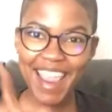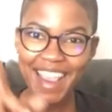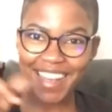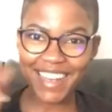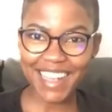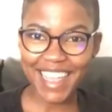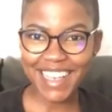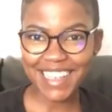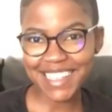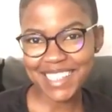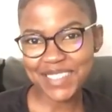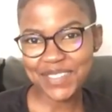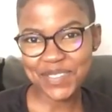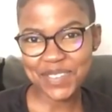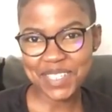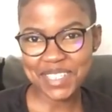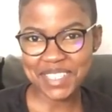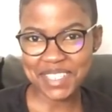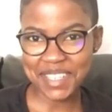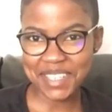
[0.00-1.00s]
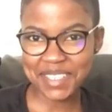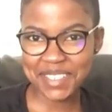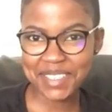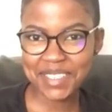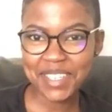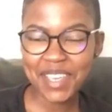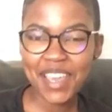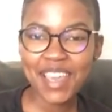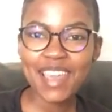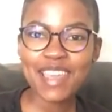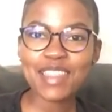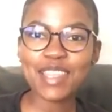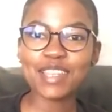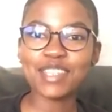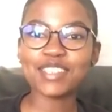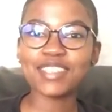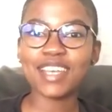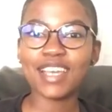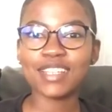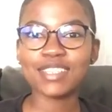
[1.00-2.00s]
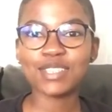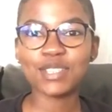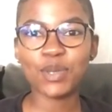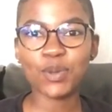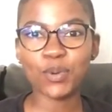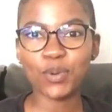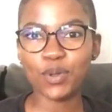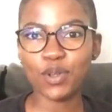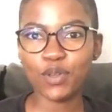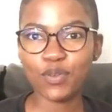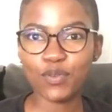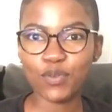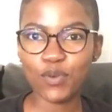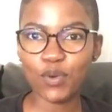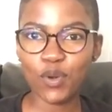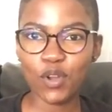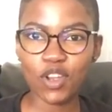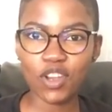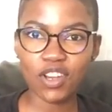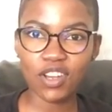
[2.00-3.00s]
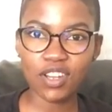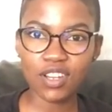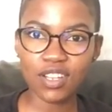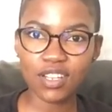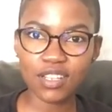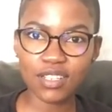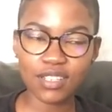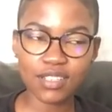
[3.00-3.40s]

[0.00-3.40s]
in 1926, they decided to go work for